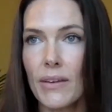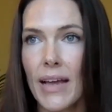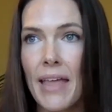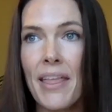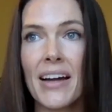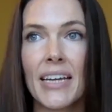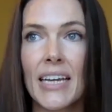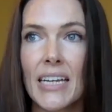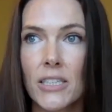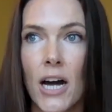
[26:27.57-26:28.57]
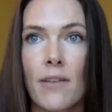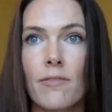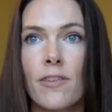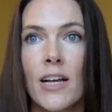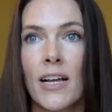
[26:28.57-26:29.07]
And that kicked
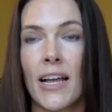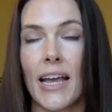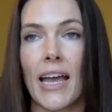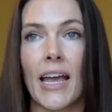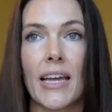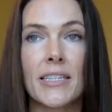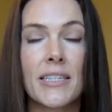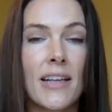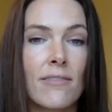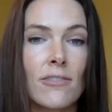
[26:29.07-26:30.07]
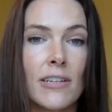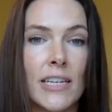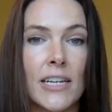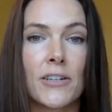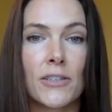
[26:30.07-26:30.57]
off a several
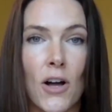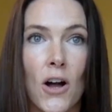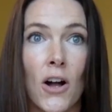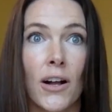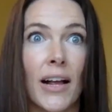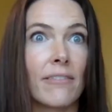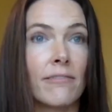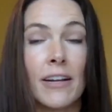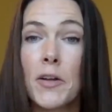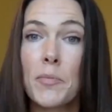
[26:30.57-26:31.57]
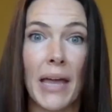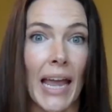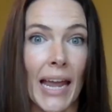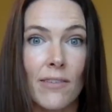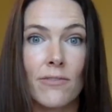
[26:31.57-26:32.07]
year long, very
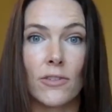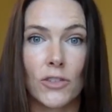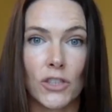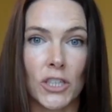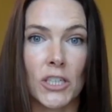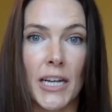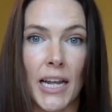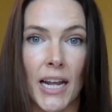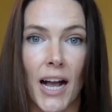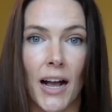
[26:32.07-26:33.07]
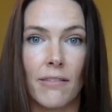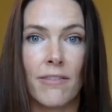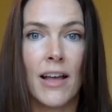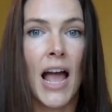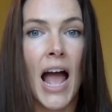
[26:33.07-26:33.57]
painful journey of
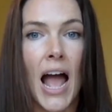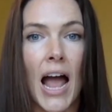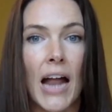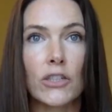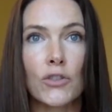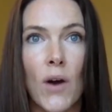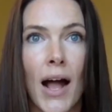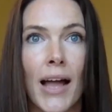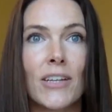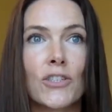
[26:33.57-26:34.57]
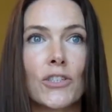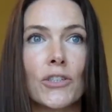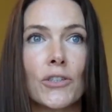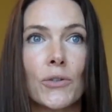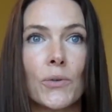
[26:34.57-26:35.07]
trying
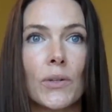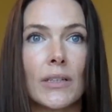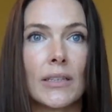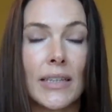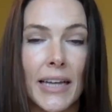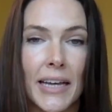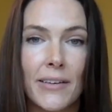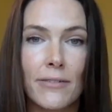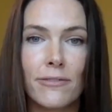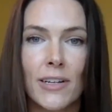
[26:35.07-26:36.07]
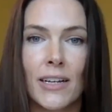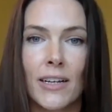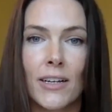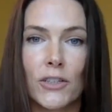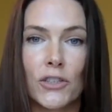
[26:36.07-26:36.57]
to live
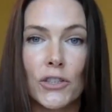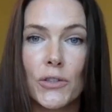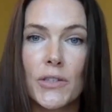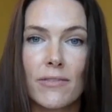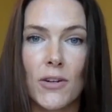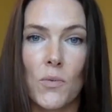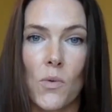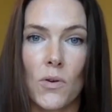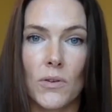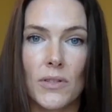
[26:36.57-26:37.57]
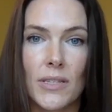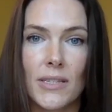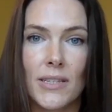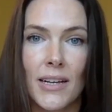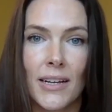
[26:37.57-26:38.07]
two different
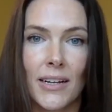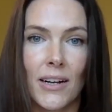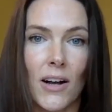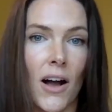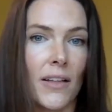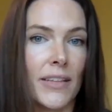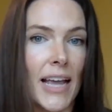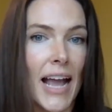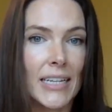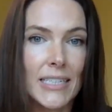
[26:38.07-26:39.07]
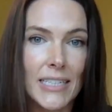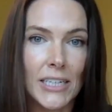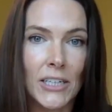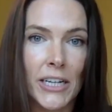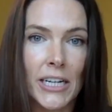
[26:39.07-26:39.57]
worlds. On the
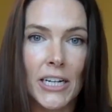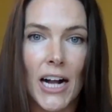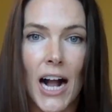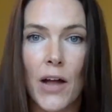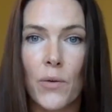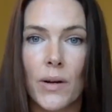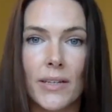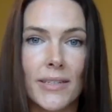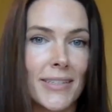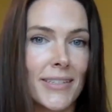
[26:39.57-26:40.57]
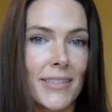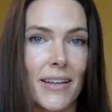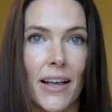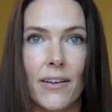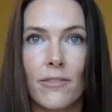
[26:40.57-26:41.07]
exterior, I was
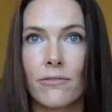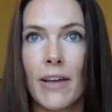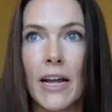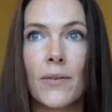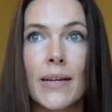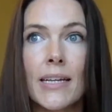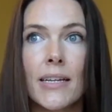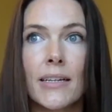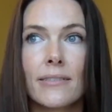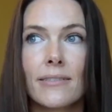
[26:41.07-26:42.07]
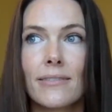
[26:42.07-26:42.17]
very